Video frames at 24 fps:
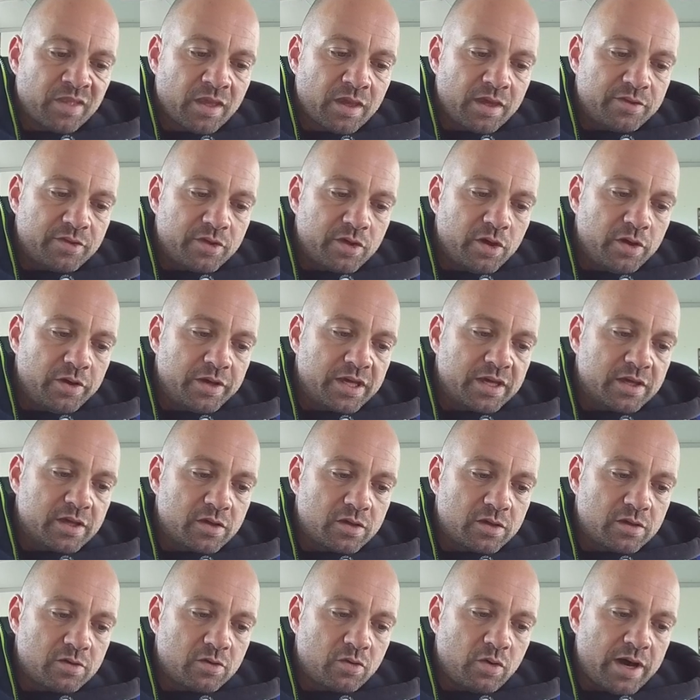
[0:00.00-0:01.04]
is going
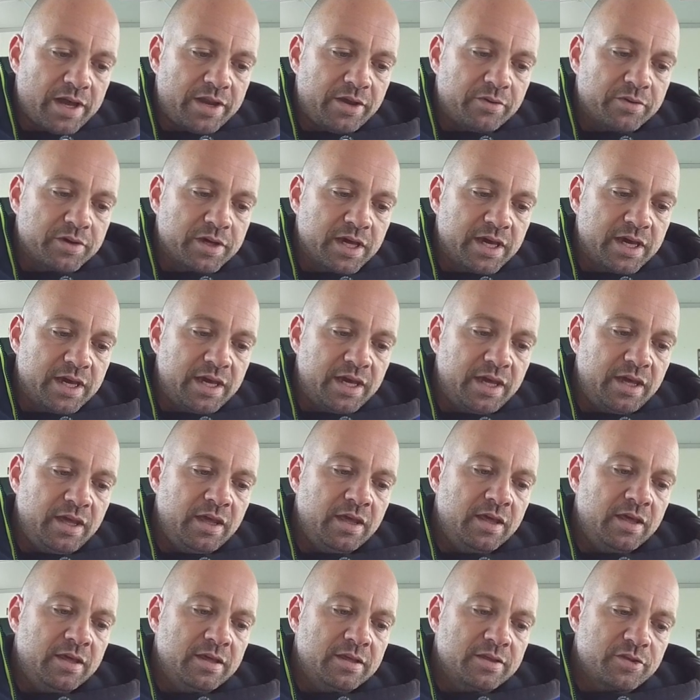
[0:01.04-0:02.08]
quite okay.
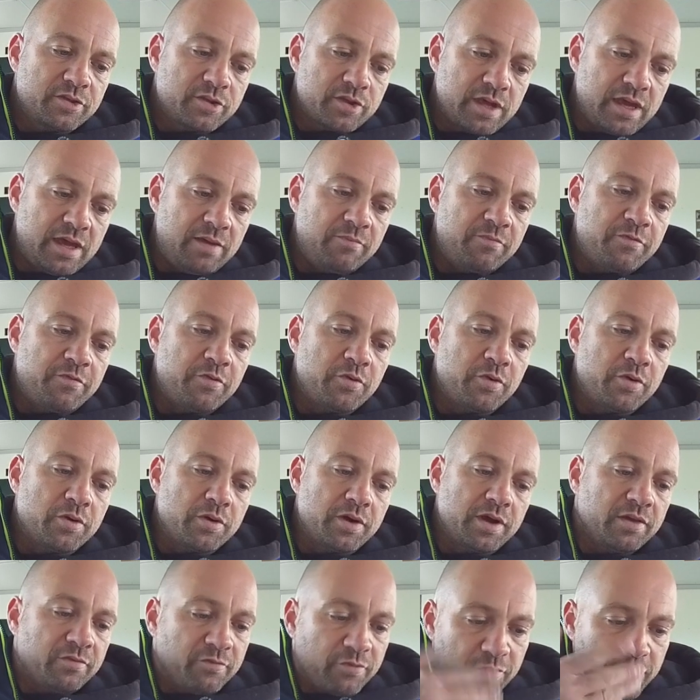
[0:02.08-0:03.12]
Same
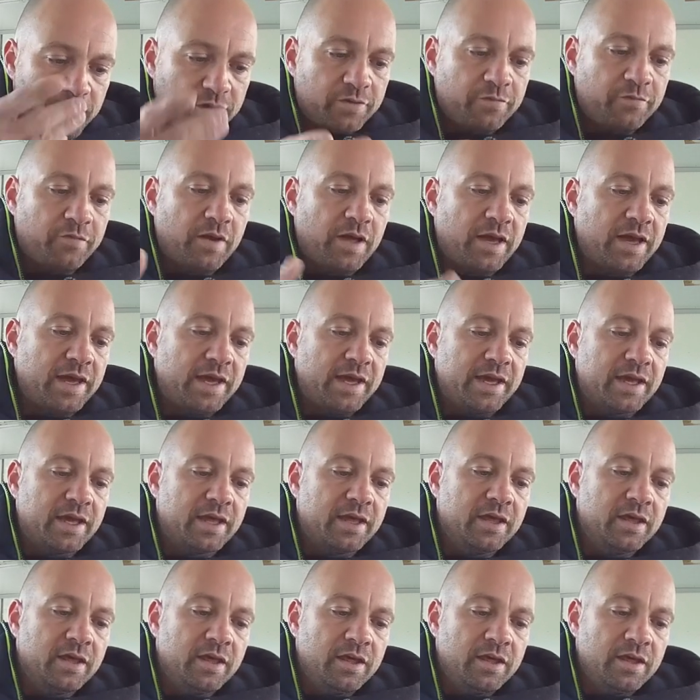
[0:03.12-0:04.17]
for inverted flying.
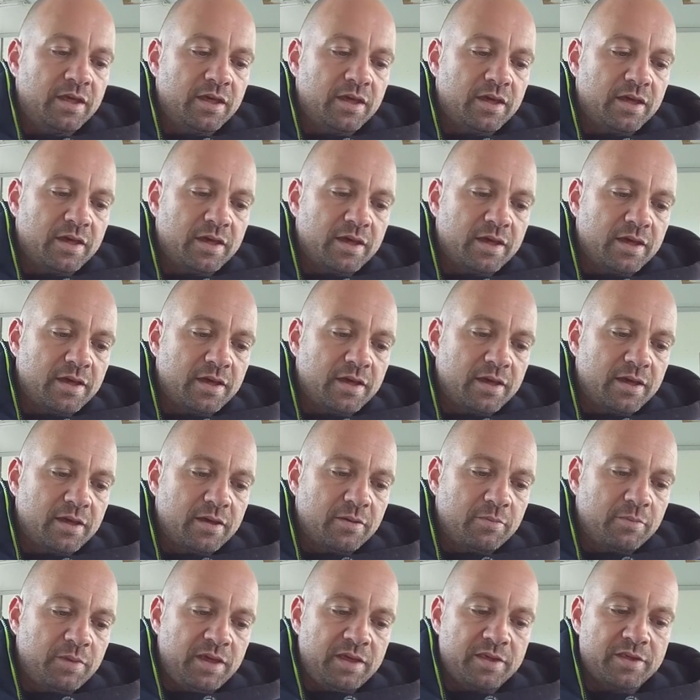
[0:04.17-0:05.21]

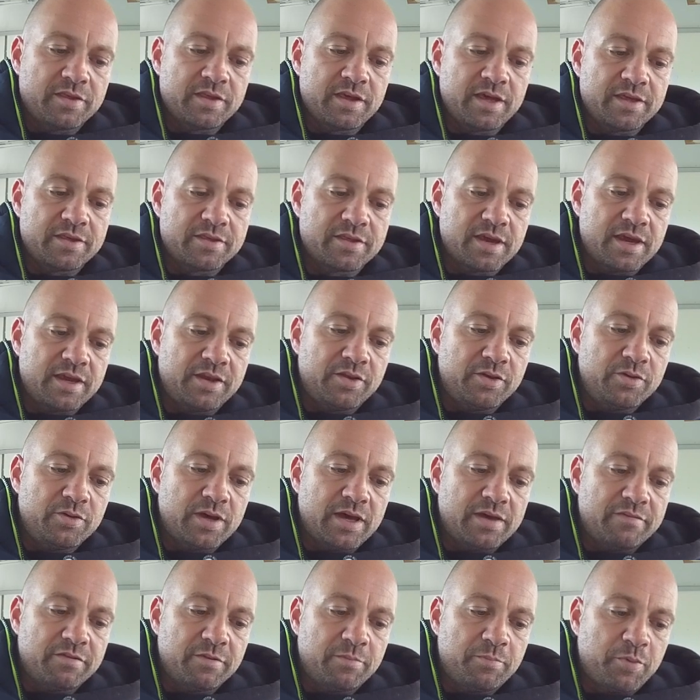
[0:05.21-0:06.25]
Um, he says, I do
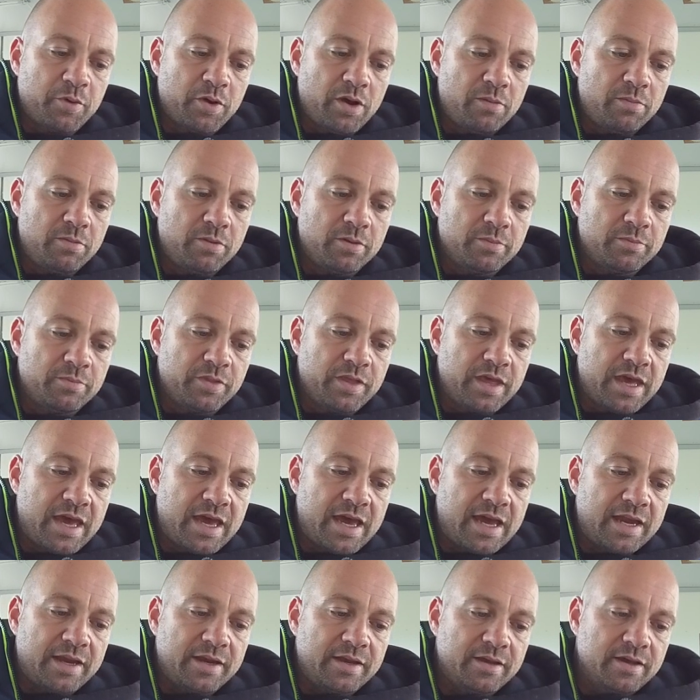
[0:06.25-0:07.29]
have the problem
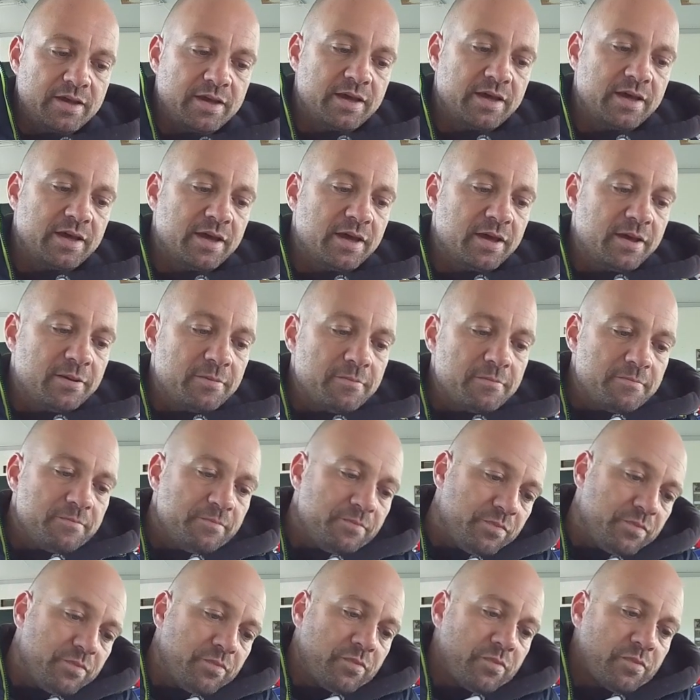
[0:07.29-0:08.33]
that
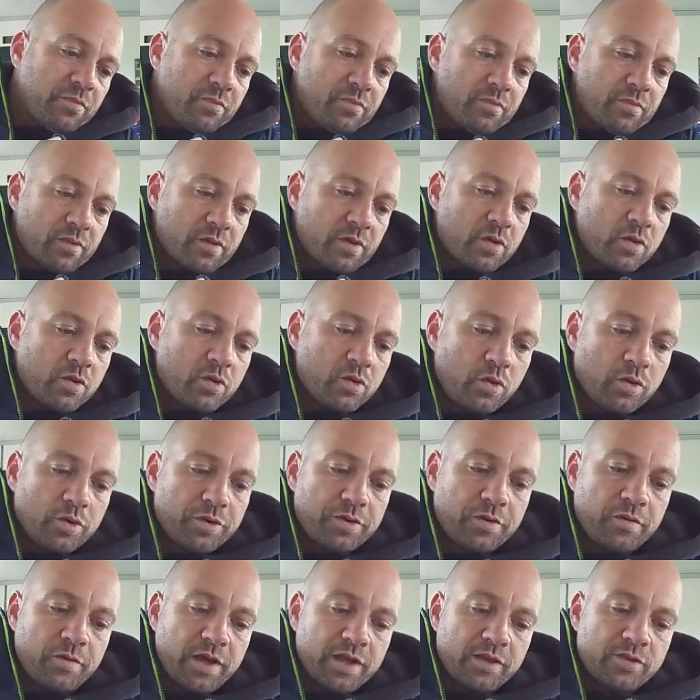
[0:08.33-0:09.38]
um,
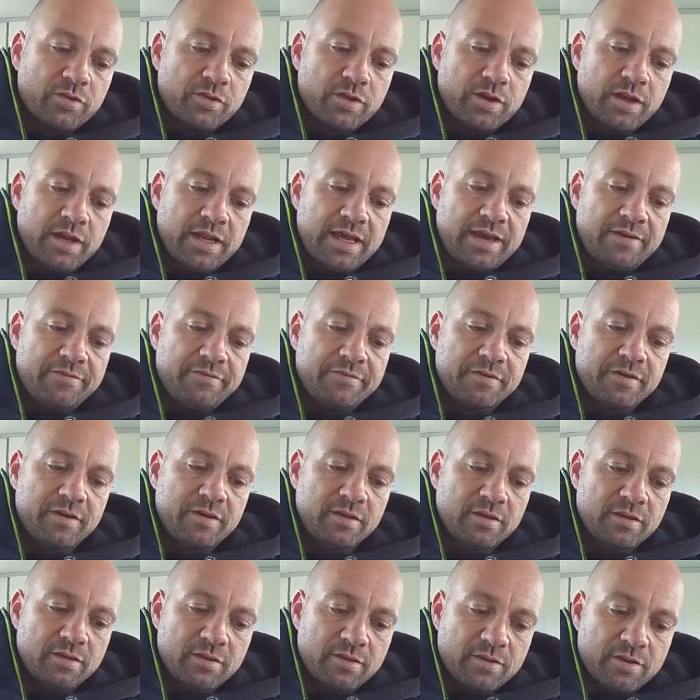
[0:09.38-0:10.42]
cornering to the left
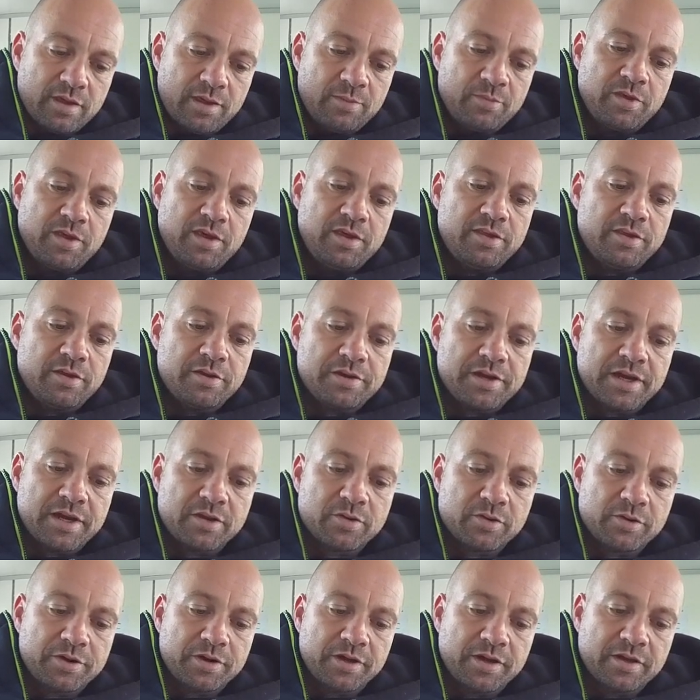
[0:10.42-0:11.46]
seems easier than
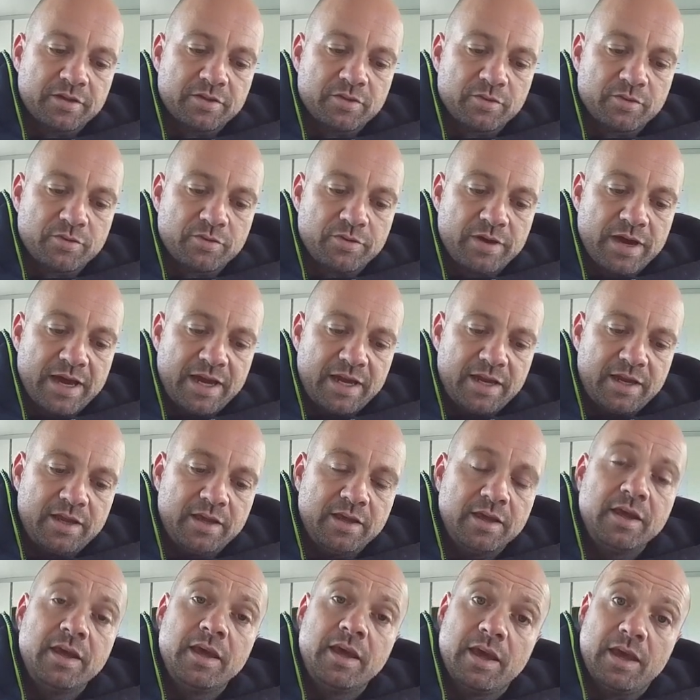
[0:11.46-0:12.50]
cornering to the right.
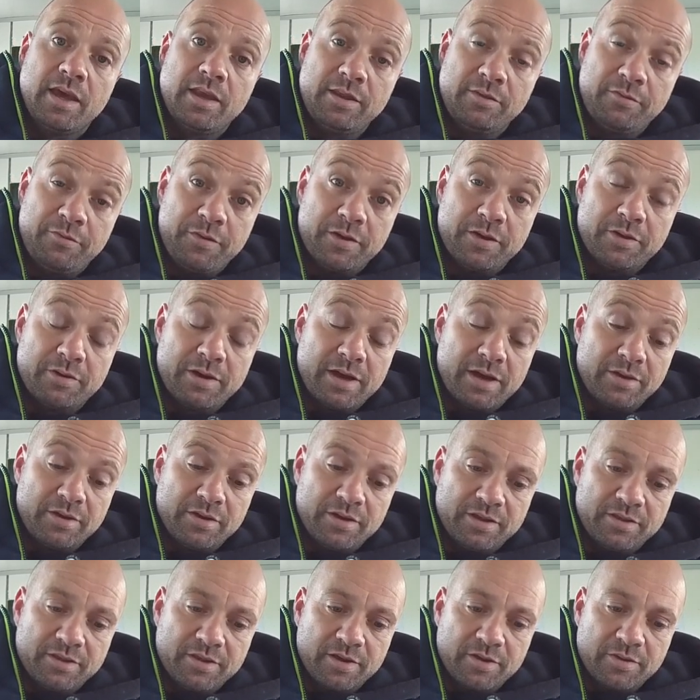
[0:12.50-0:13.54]
And he figured out
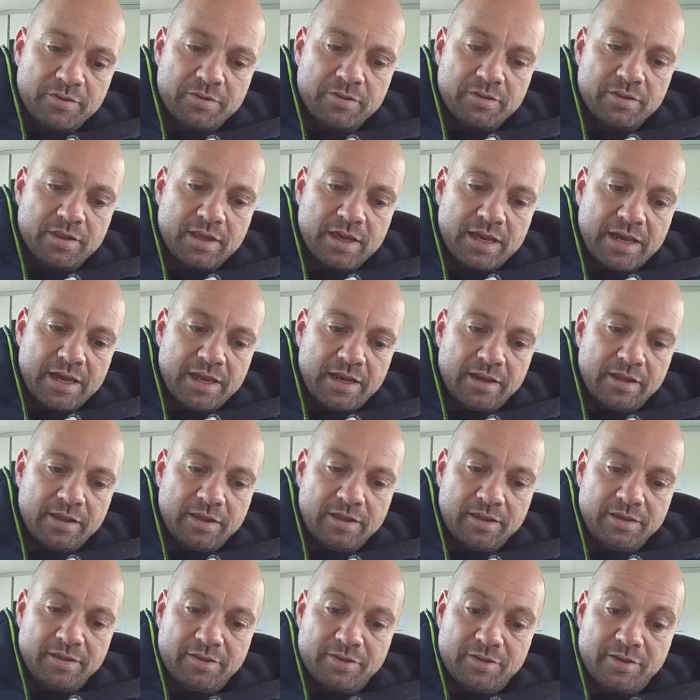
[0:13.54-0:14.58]
on his own
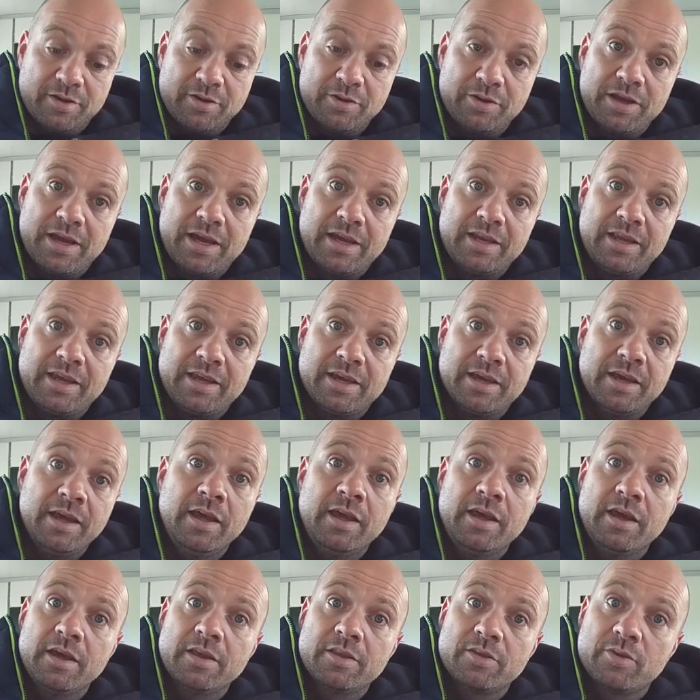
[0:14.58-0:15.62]
that it's a good idea
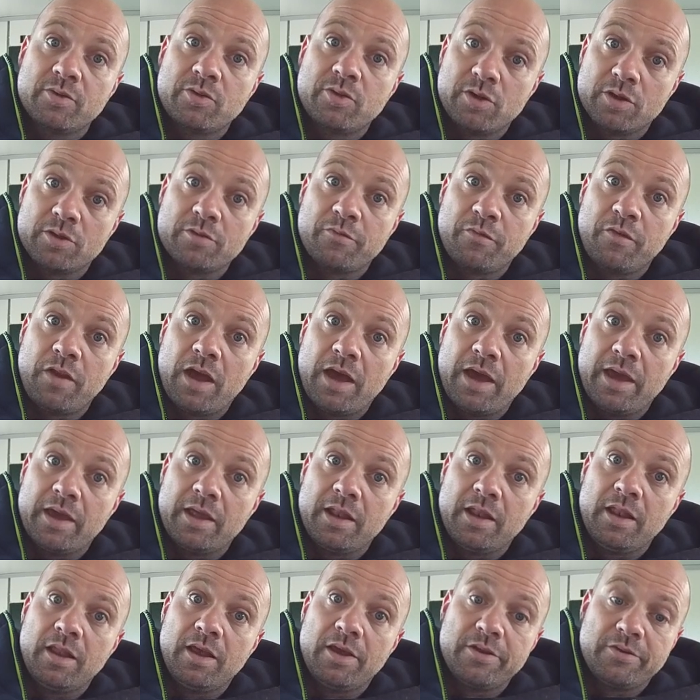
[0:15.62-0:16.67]
to just fly a
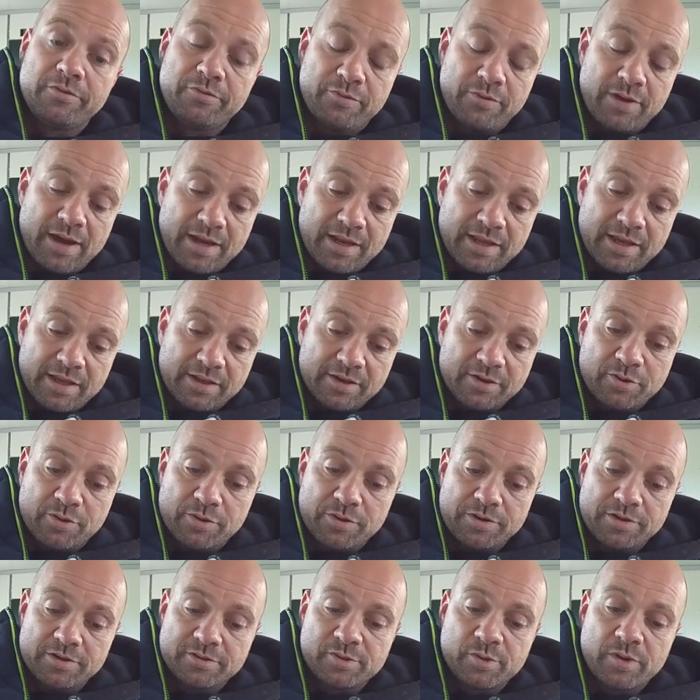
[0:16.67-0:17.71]
lot of right-hand
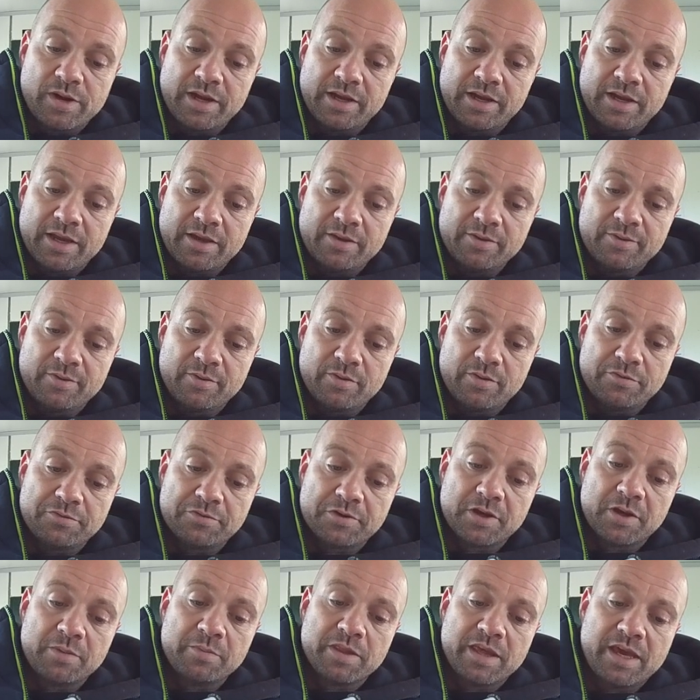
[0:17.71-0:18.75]
corners right now to
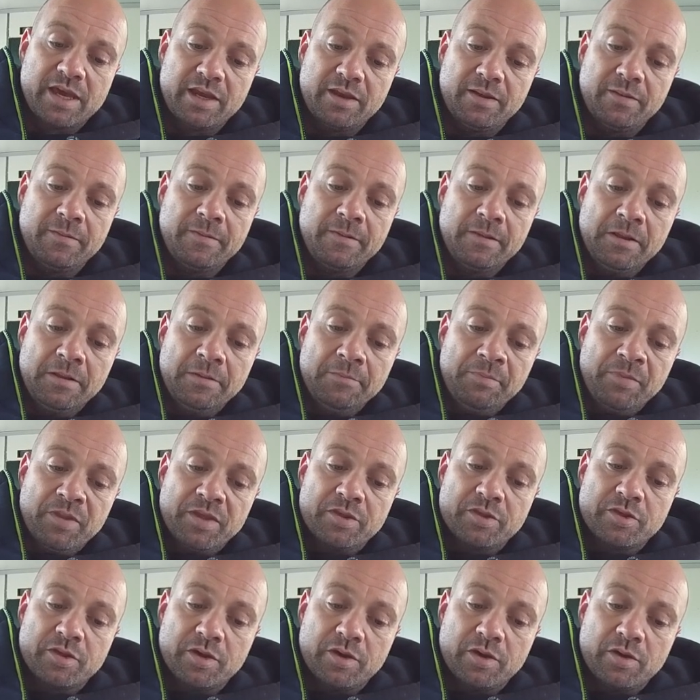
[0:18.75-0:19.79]
overcome that.
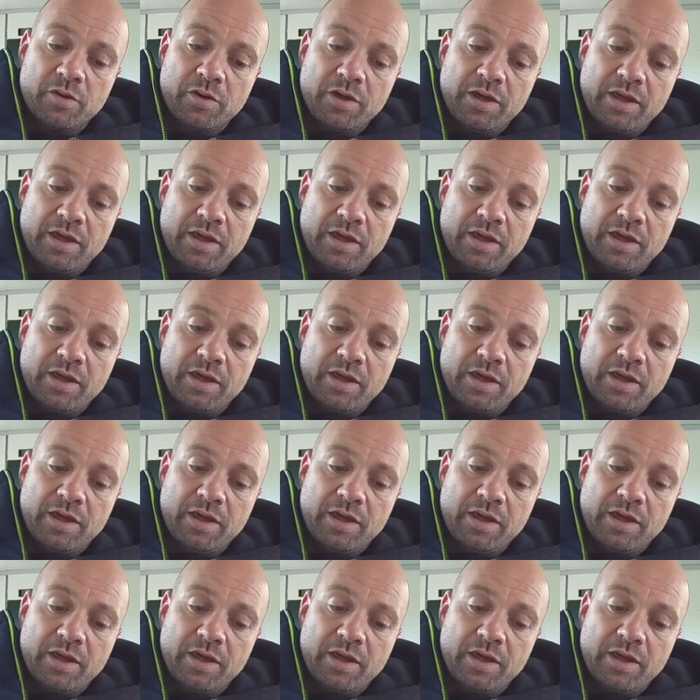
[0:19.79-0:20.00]
So